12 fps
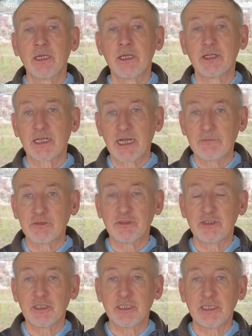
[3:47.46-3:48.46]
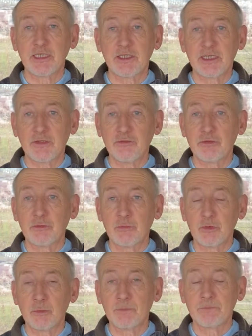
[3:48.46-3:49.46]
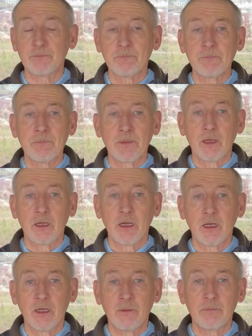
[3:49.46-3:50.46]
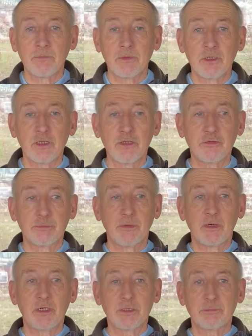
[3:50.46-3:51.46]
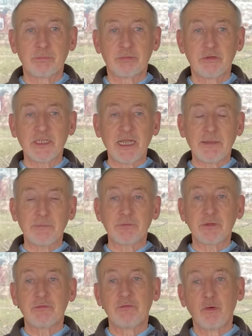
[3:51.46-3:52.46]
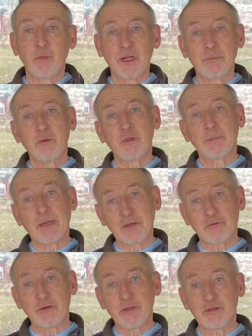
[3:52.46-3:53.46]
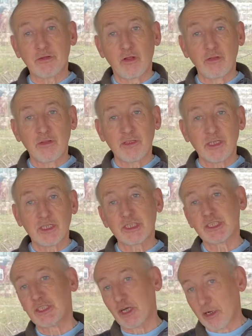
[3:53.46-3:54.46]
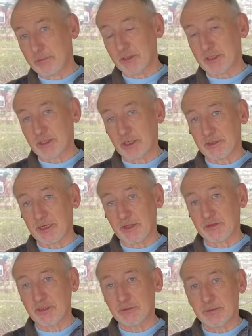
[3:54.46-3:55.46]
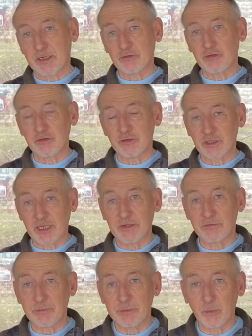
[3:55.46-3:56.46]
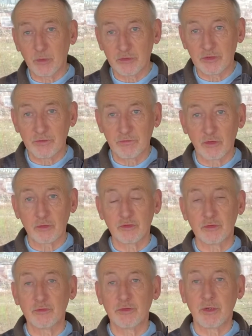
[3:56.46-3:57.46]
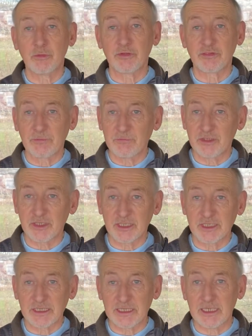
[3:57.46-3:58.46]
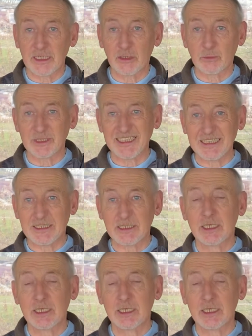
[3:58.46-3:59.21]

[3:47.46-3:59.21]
in a cavity in the engine room. Is my preempt for when I put the batteries on the starboard side. Now these batteries, is again, if you've been watching the vlogs you'll know, they're 76 kilos each,